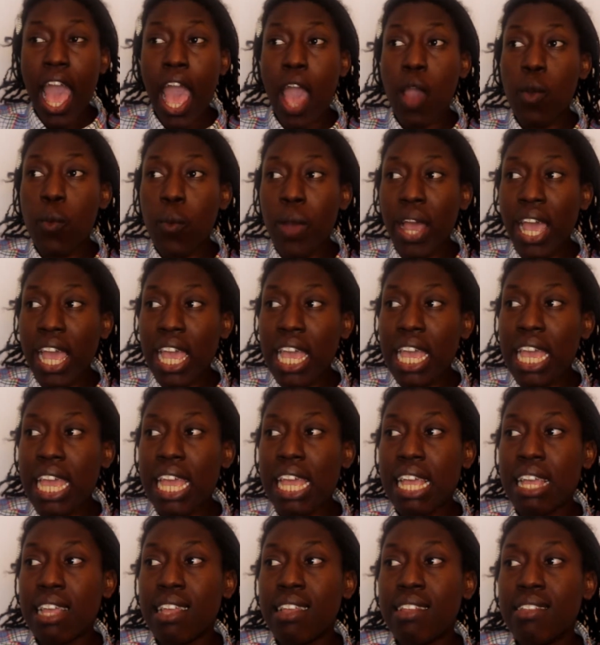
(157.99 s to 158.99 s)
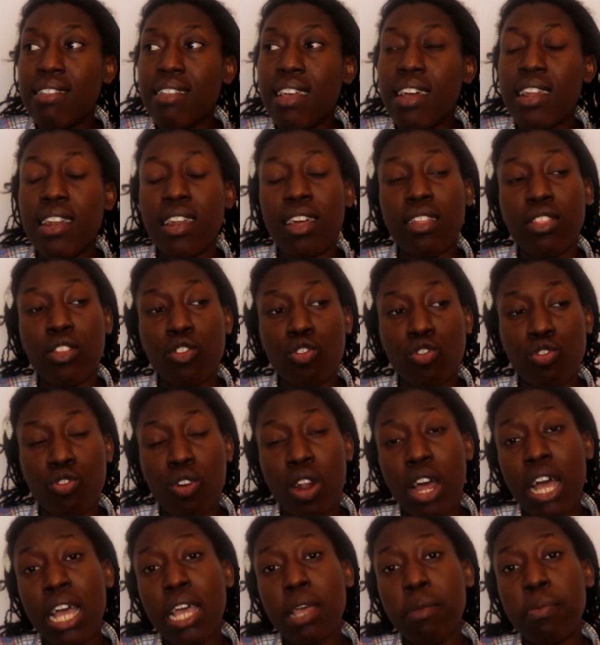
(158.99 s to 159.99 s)
Ewe is another
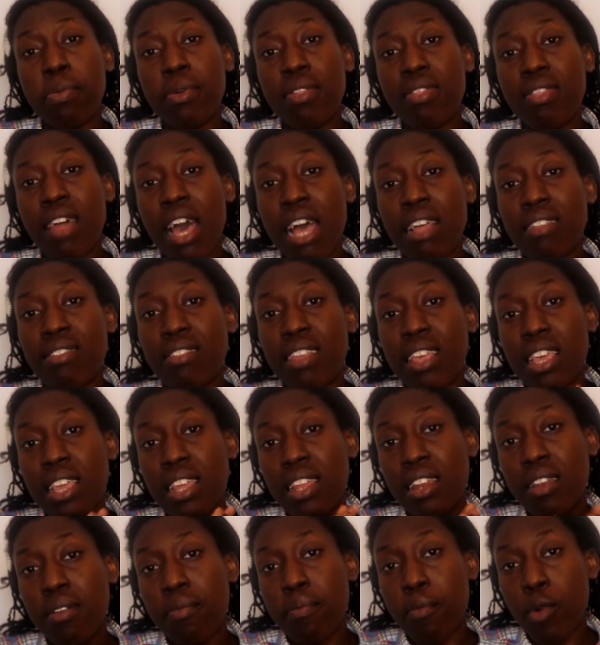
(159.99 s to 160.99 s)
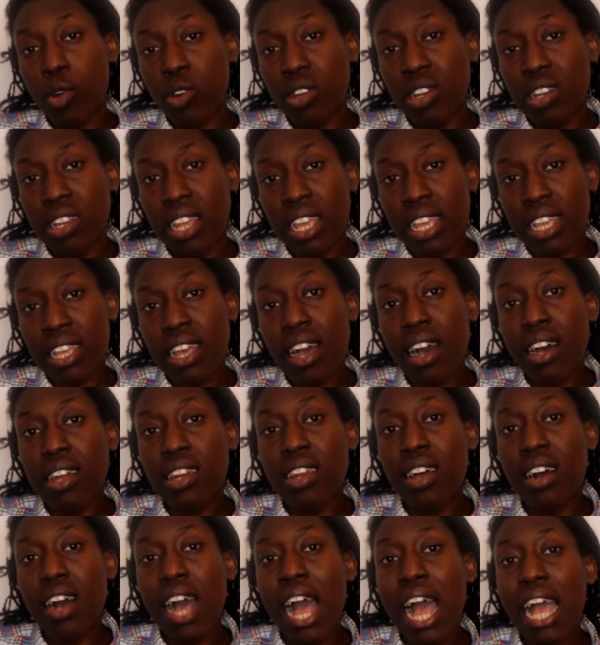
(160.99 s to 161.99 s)
tribe that's in modern day
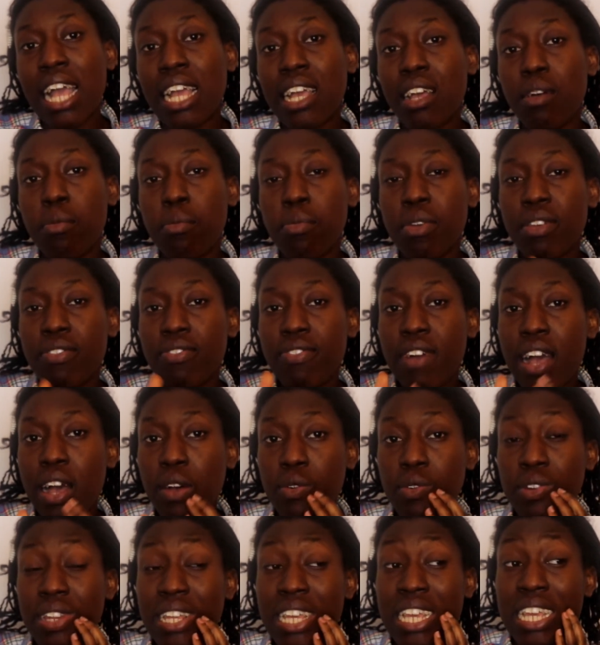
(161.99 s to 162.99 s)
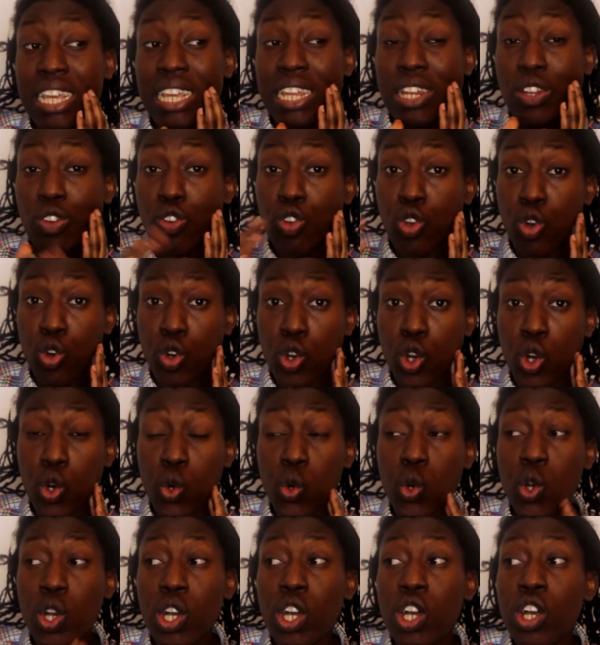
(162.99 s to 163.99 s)
Ghana and can be found in
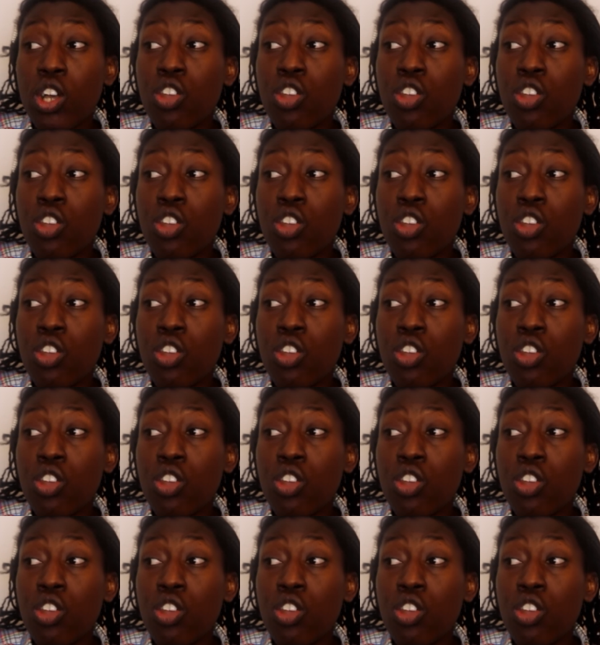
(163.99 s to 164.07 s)
Togo.